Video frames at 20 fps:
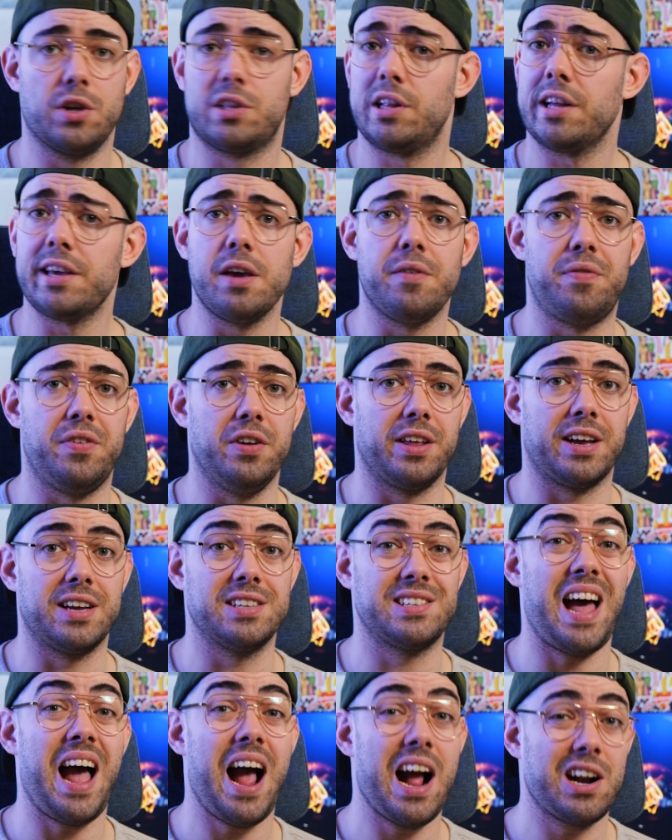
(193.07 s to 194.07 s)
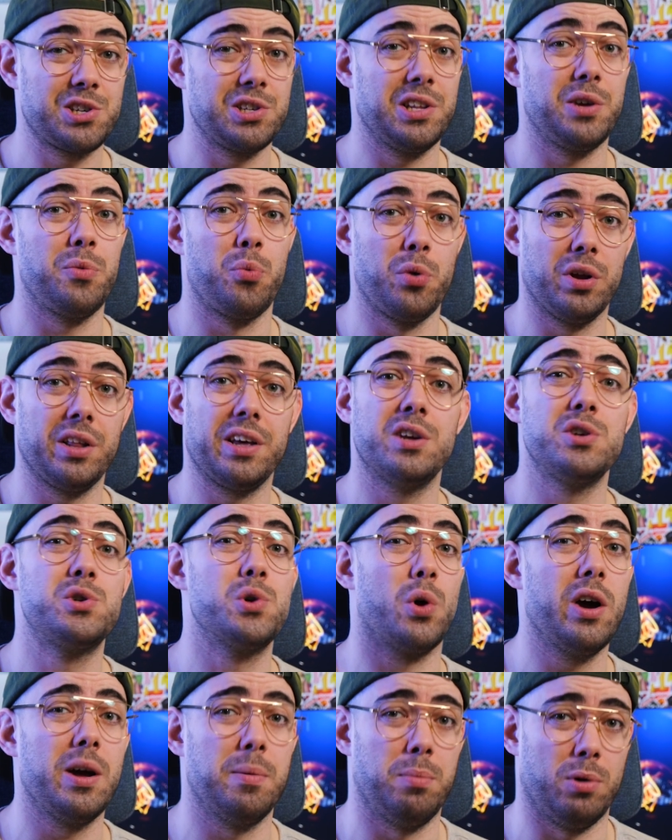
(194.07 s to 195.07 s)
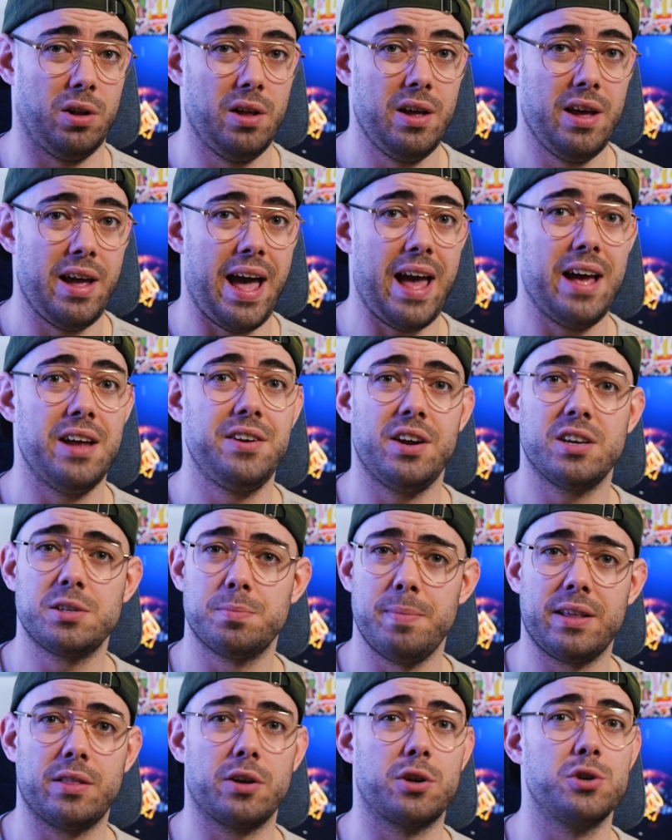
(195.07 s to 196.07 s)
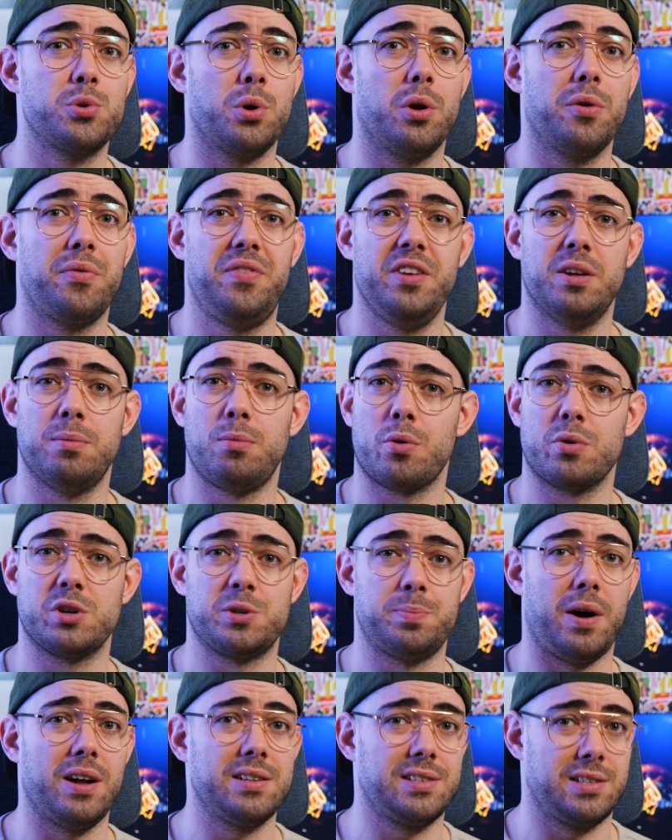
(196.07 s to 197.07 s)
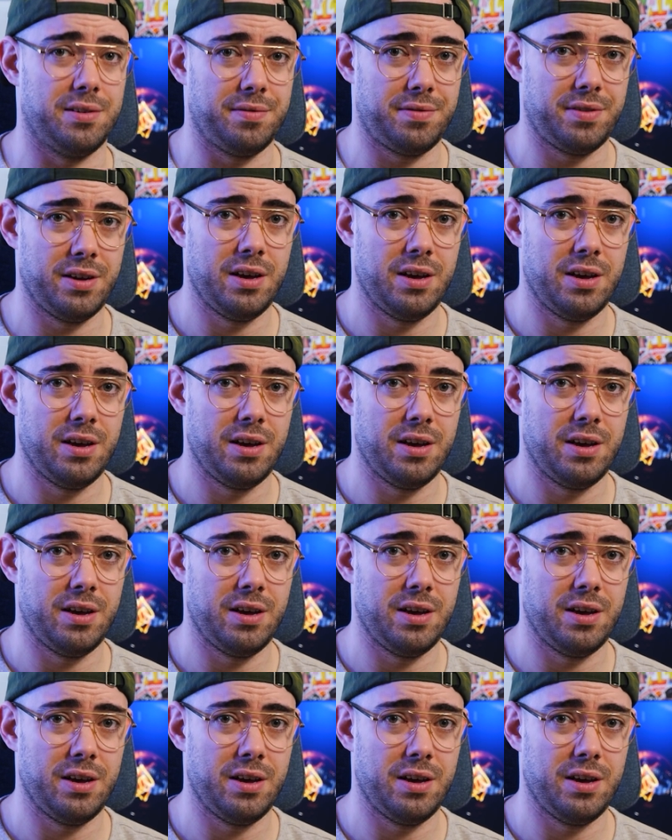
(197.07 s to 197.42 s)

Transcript: The clicking feeling is actually really enjoyable, and it does make the controller feel more responsive.